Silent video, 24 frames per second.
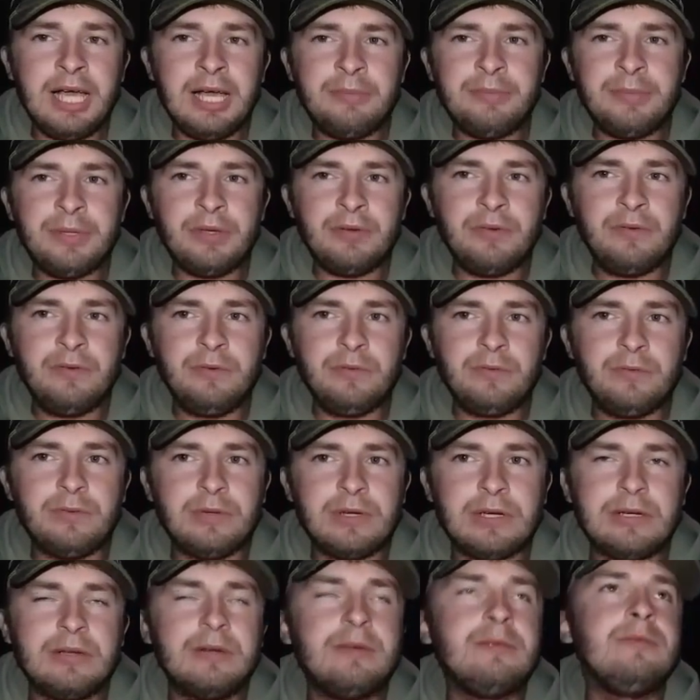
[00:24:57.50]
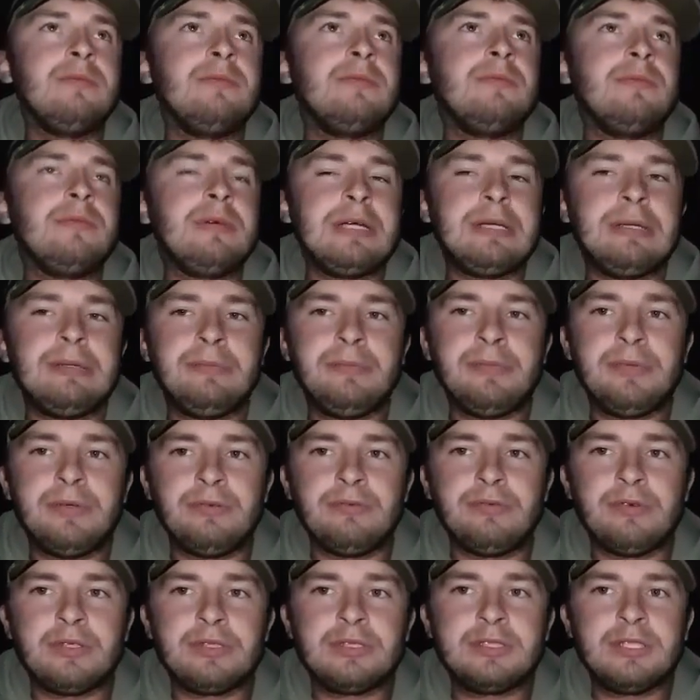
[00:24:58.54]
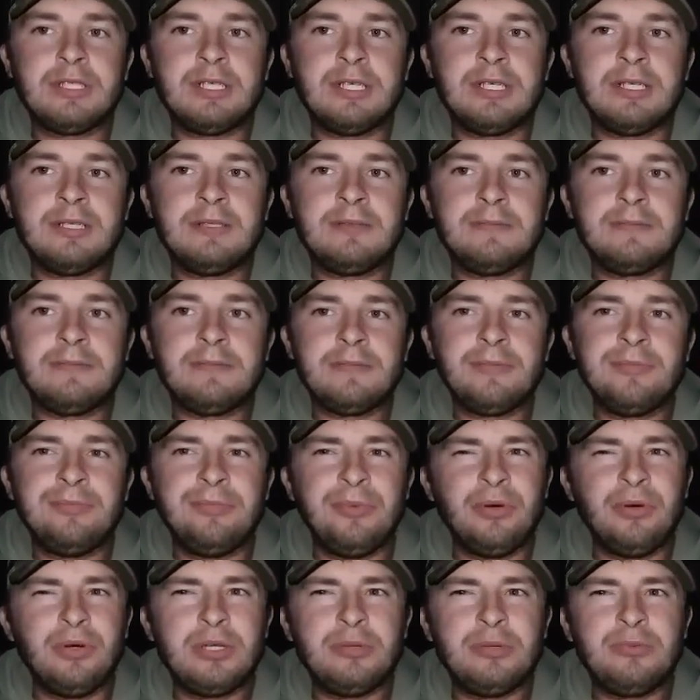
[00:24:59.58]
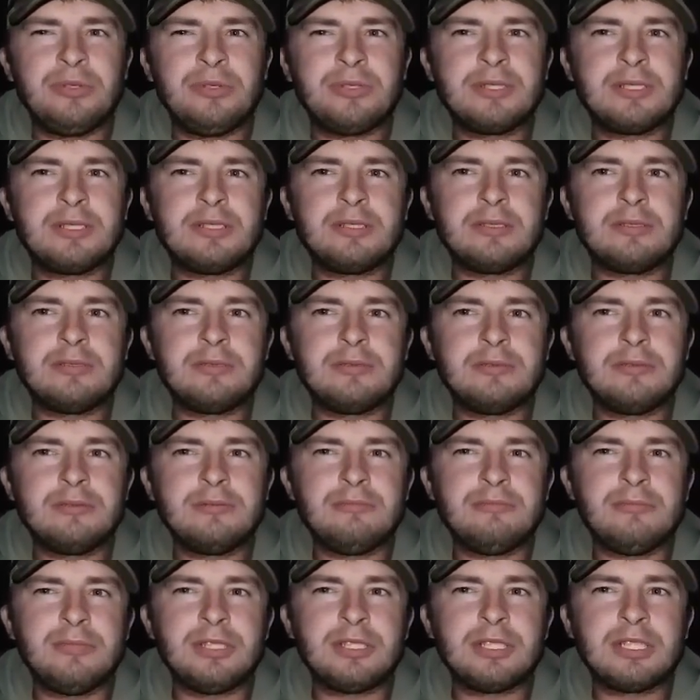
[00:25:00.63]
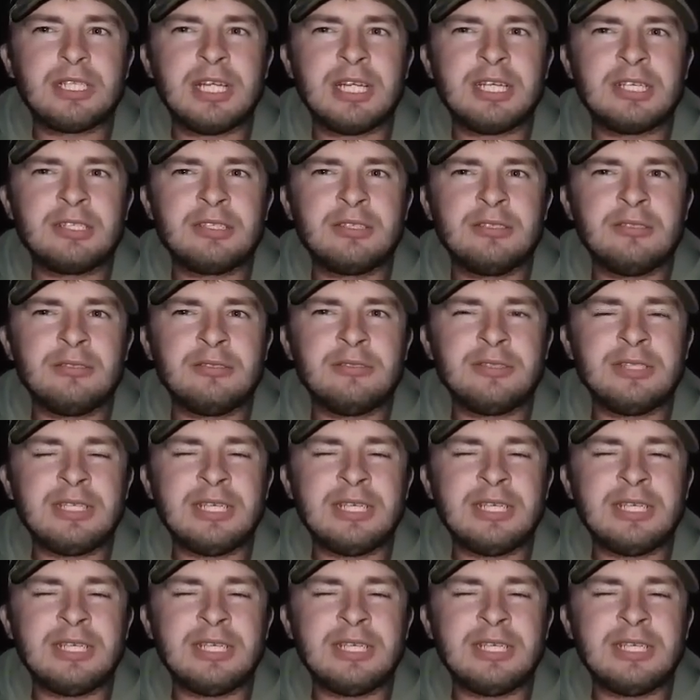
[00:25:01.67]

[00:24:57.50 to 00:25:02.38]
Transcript: happy with where my rods are. Boilie wanted much action